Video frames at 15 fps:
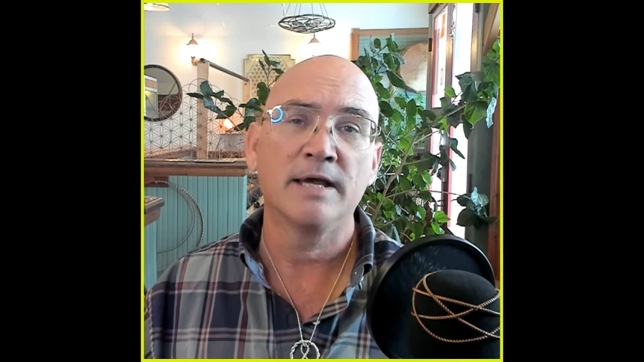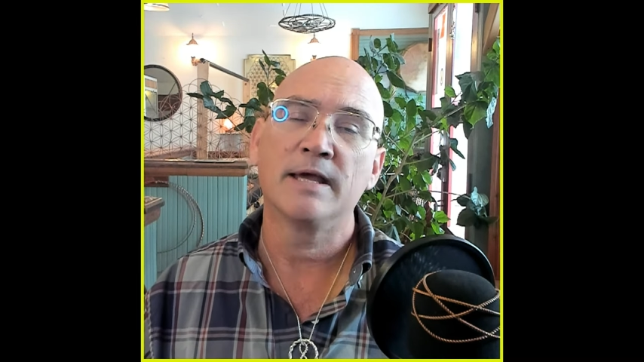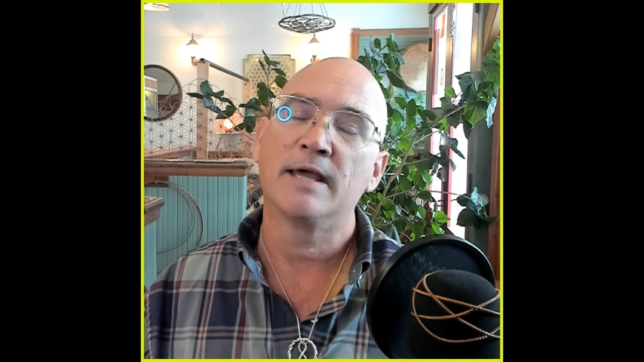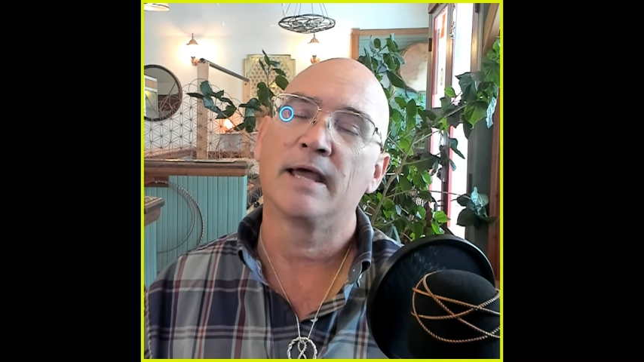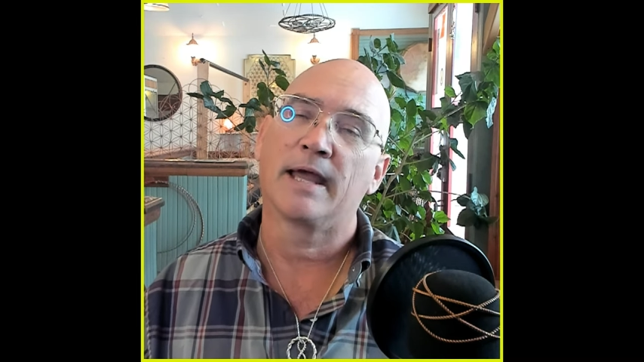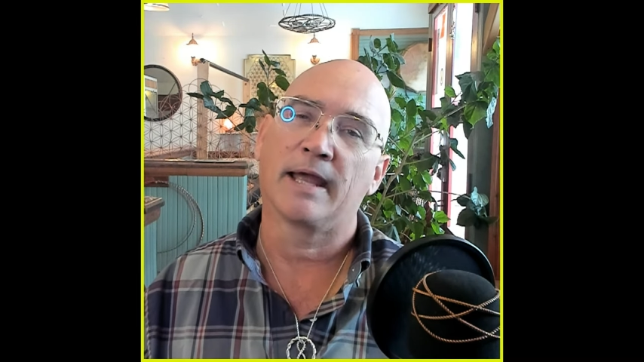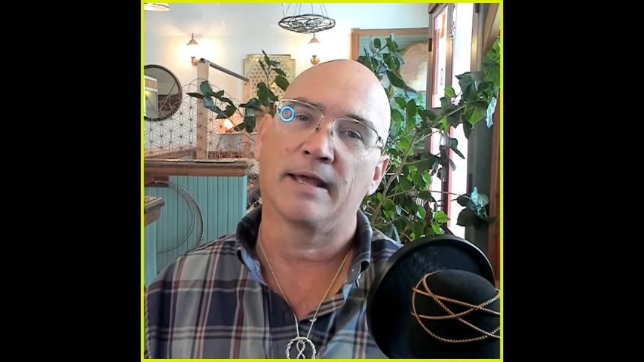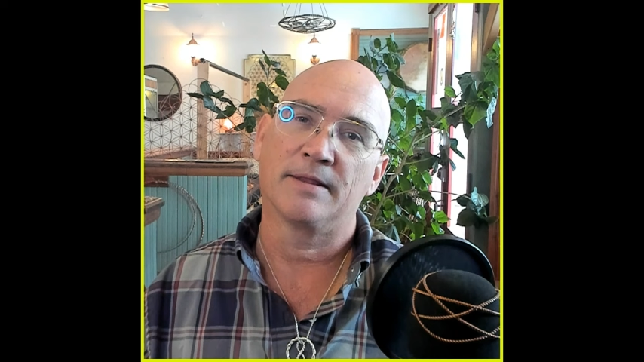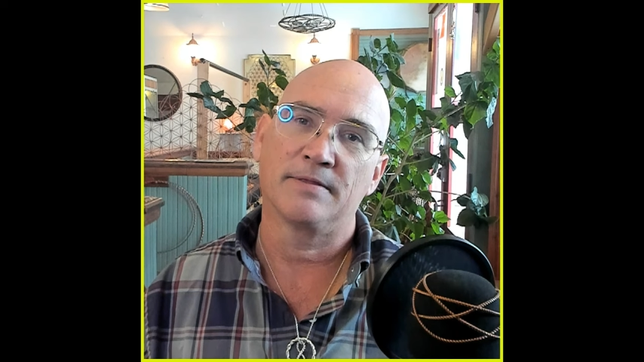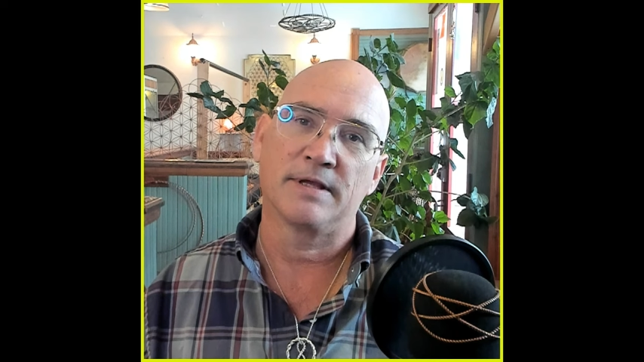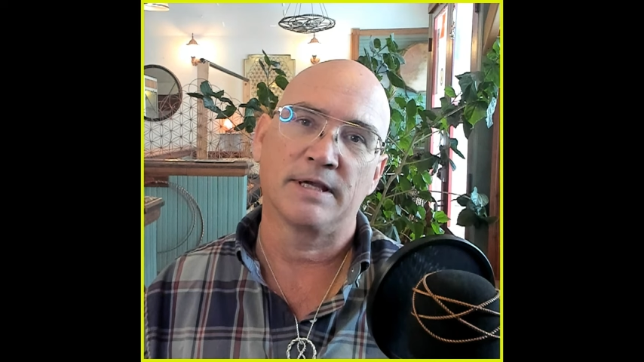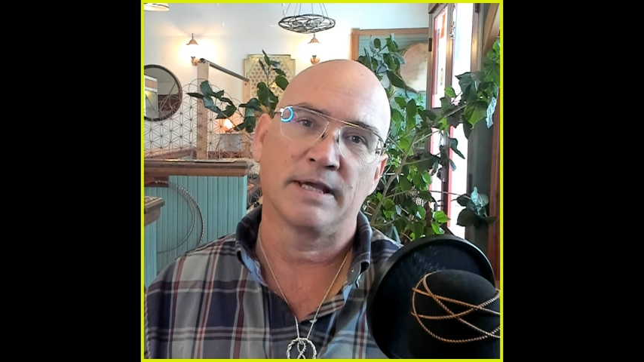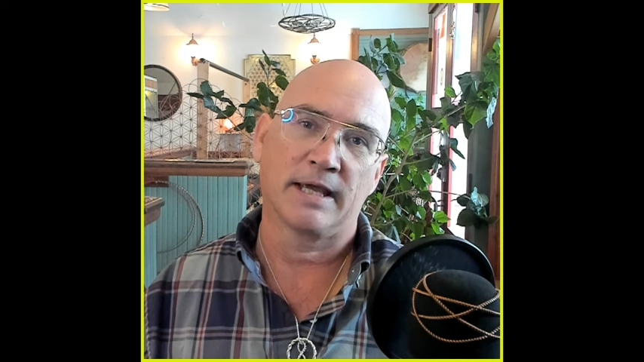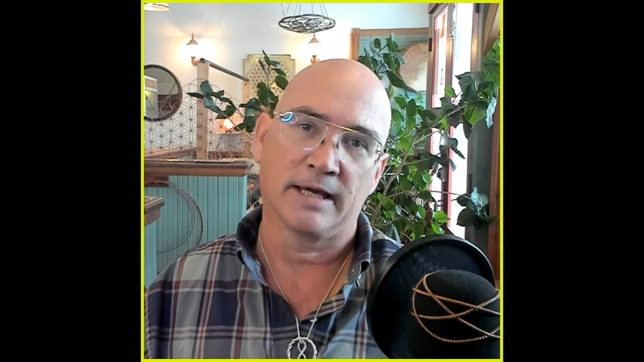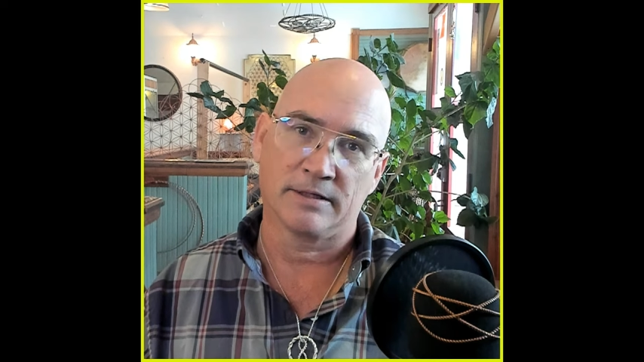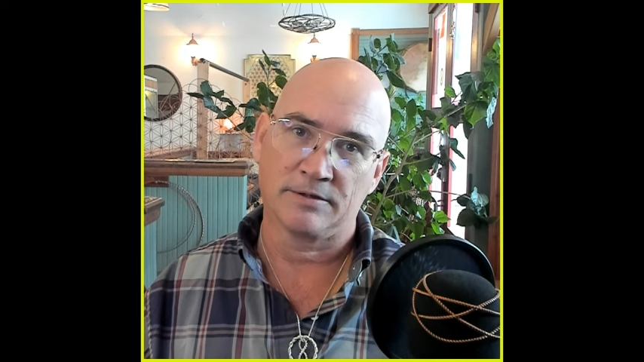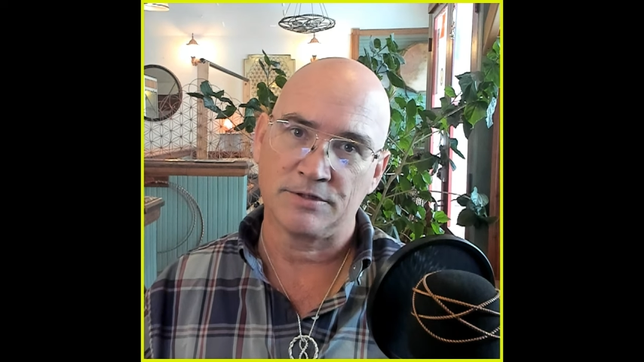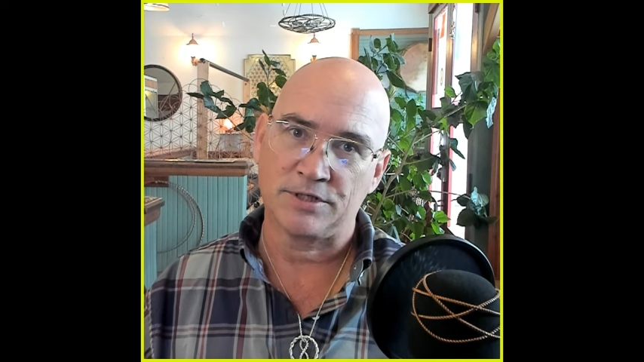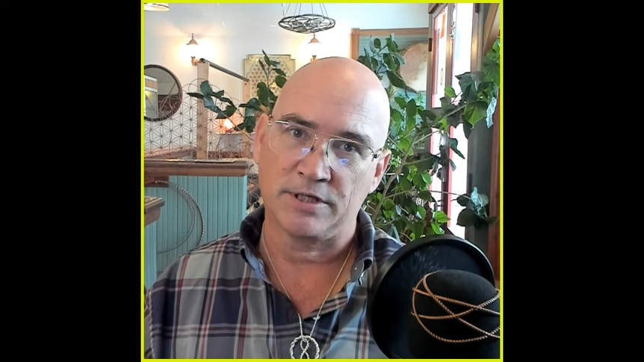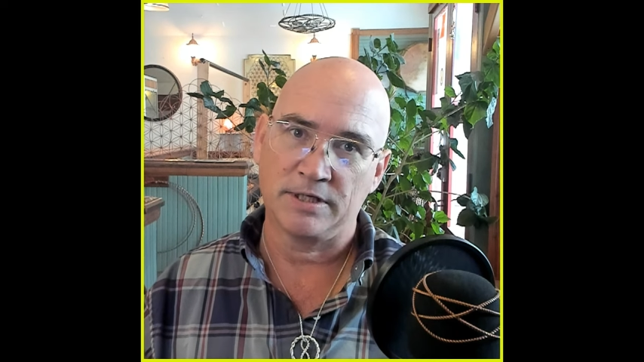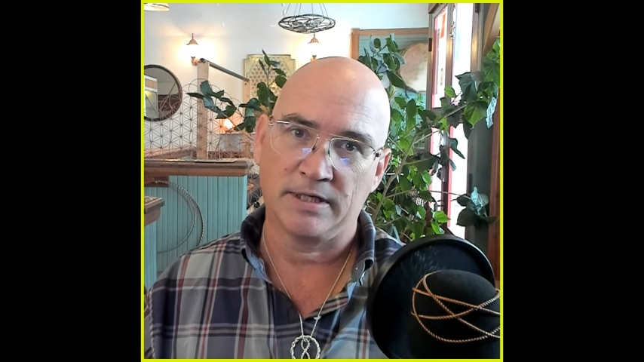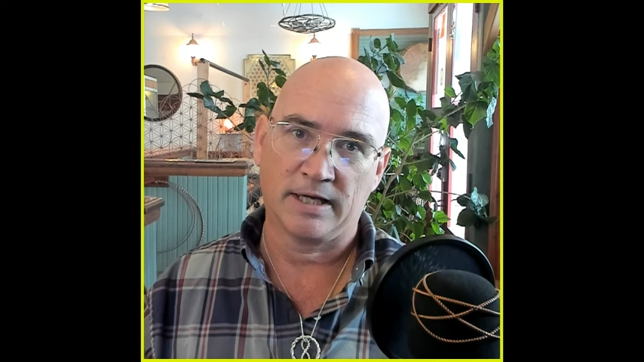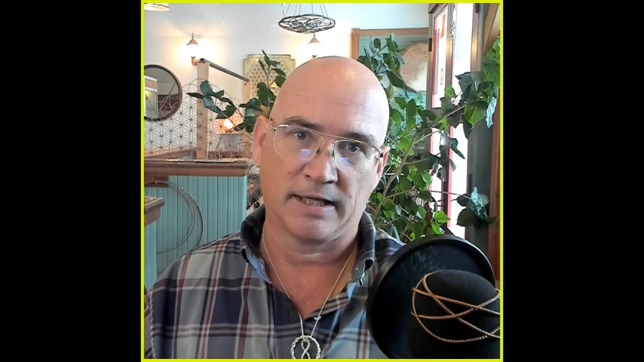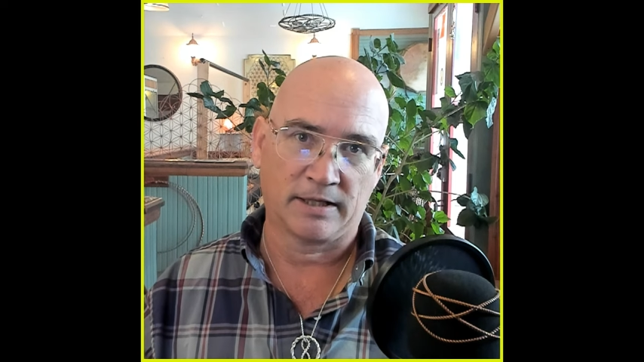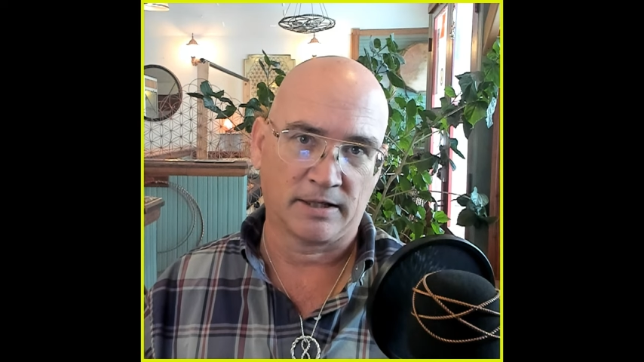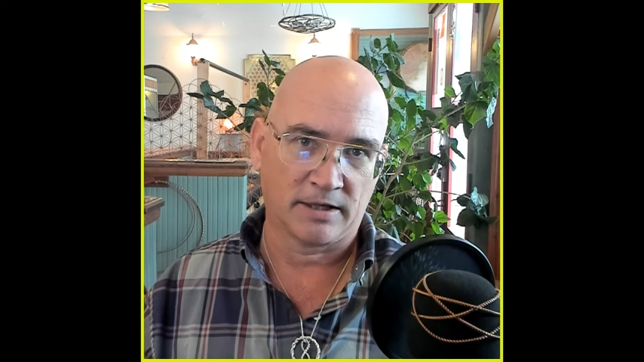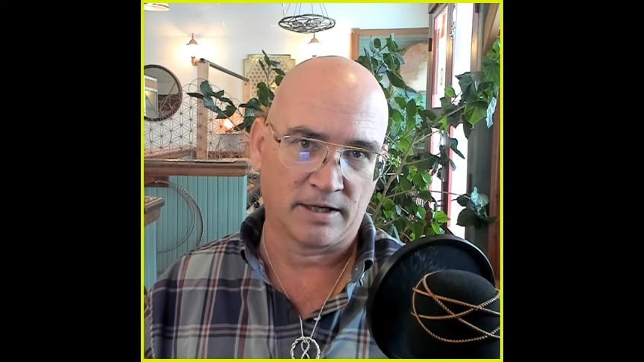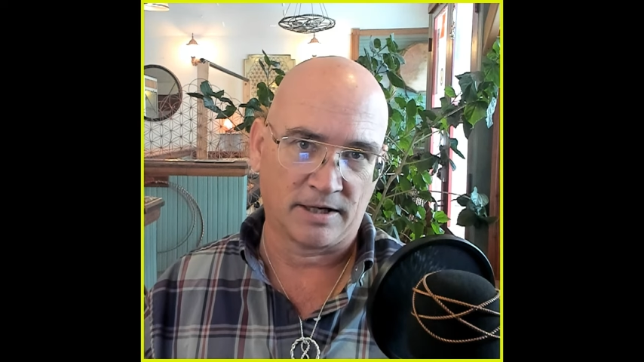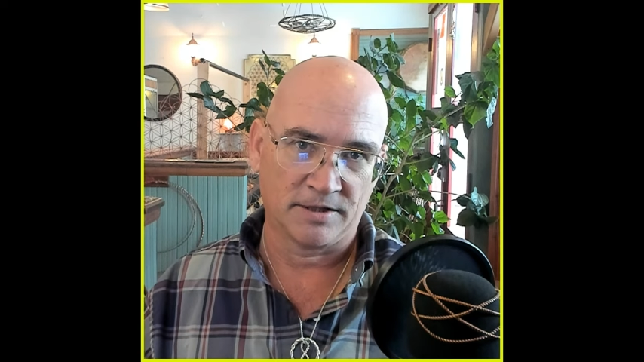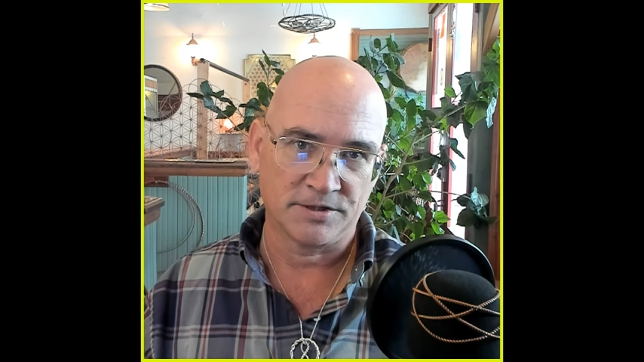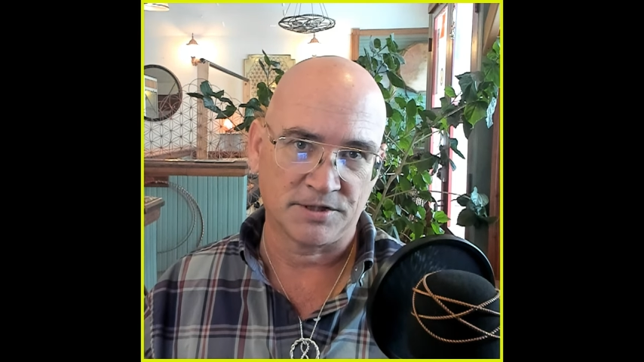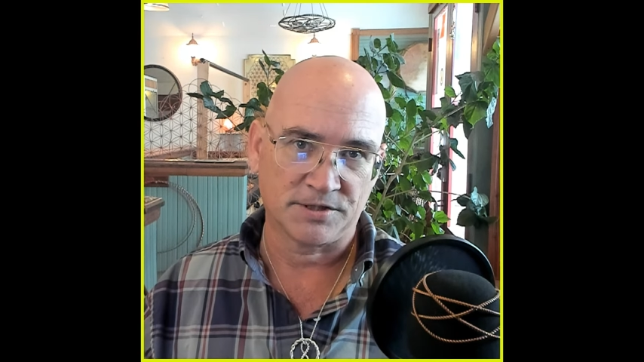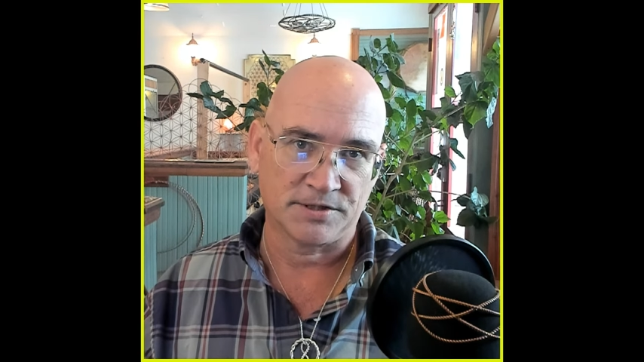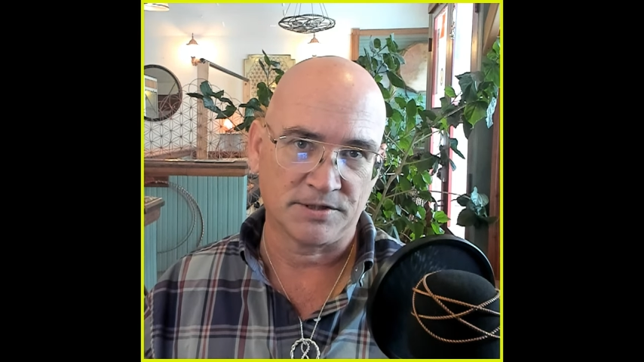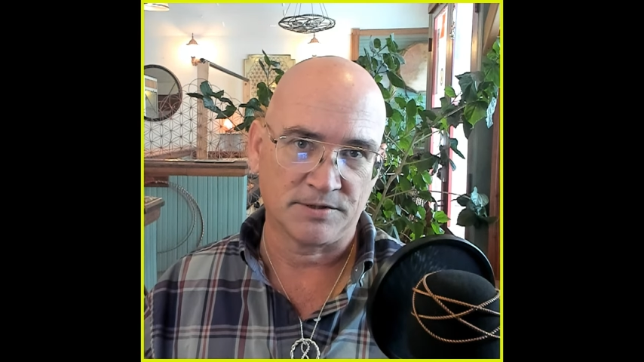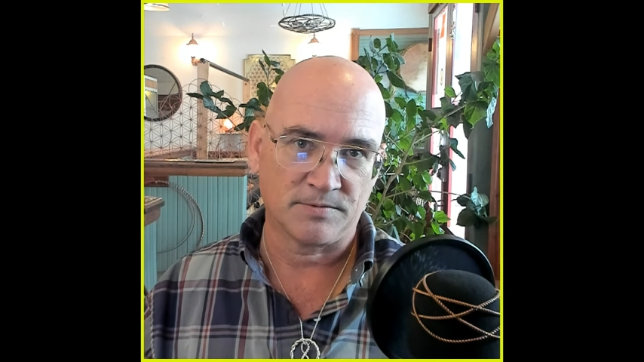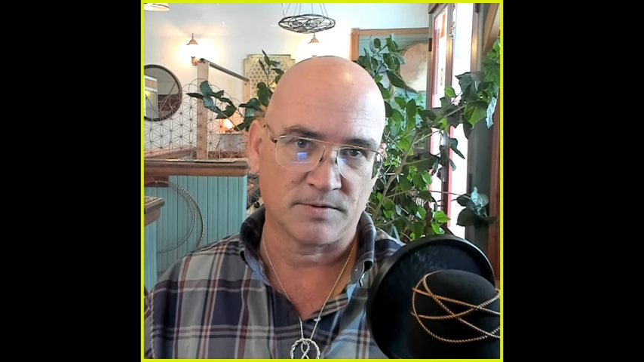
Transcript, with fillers: and the energy and consciousness